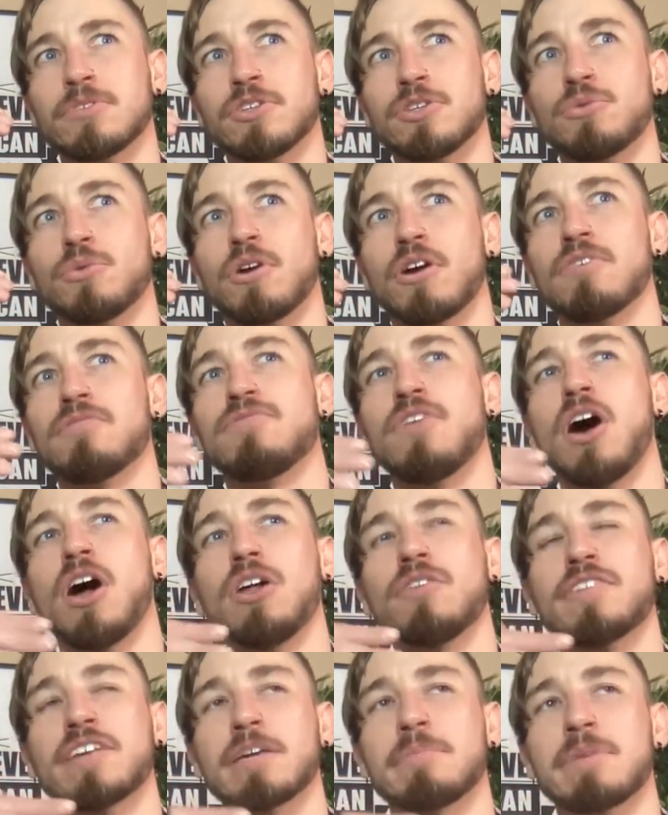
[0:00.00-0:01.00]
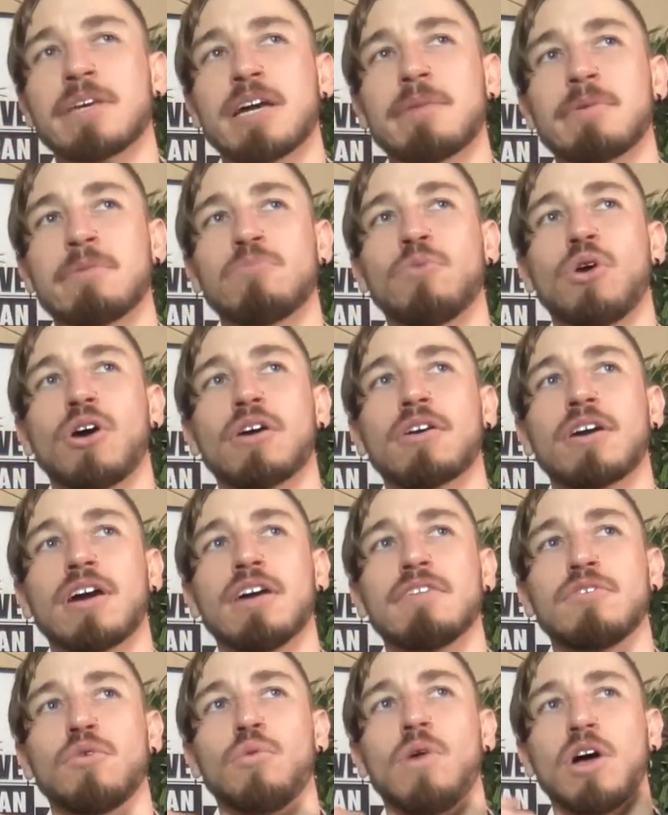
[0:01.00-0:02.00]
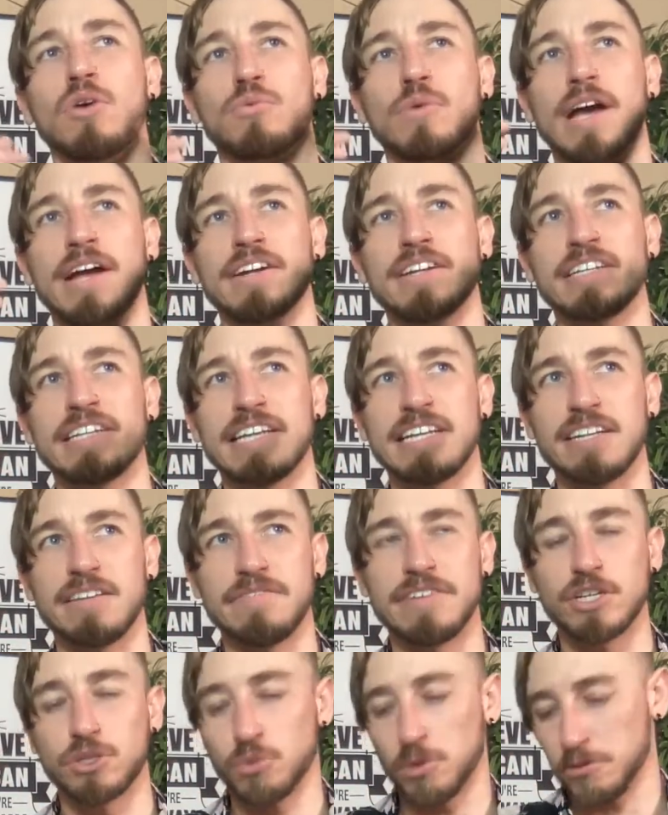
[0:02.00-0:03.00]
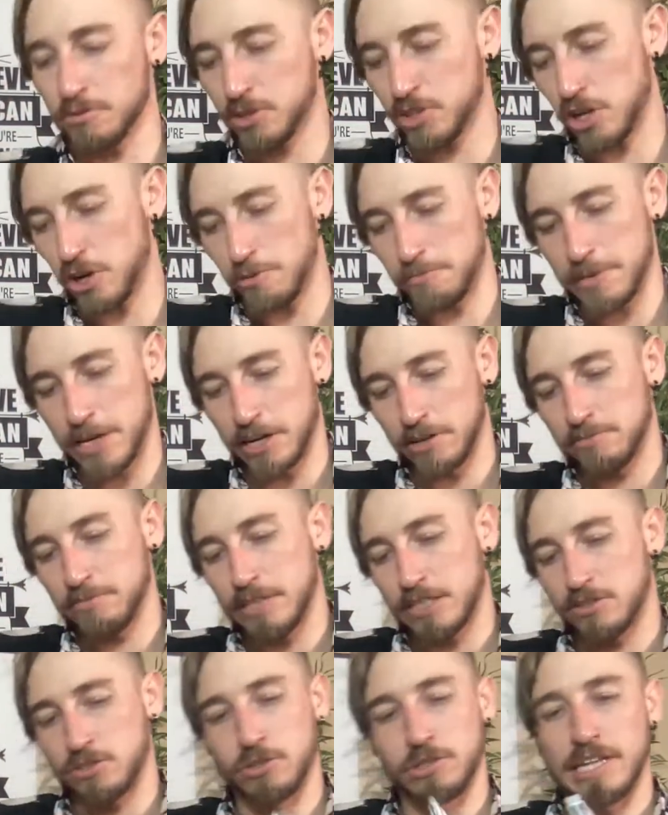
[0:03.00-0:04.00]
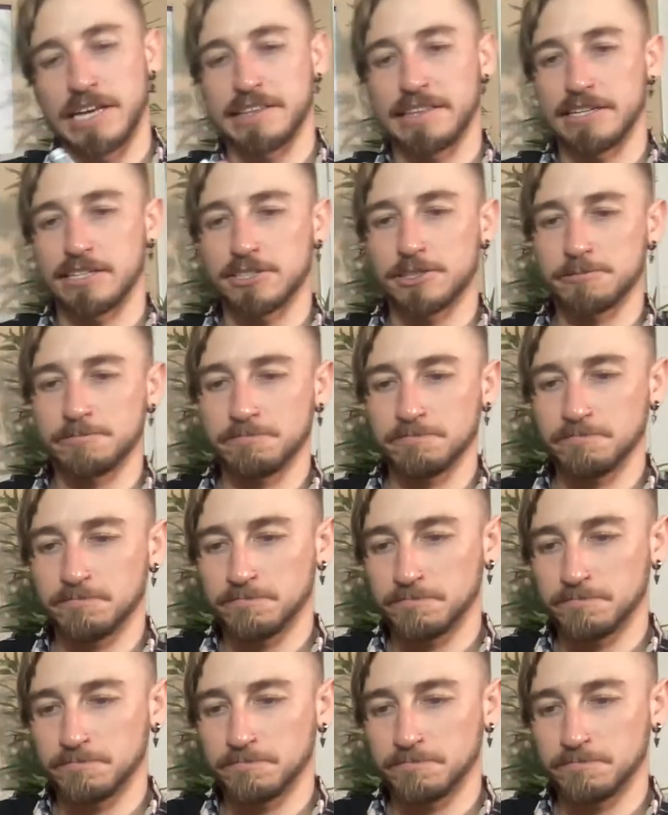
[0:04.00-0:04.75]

evolving and becoming more of a well-rounded individual. So here, let's do it like this.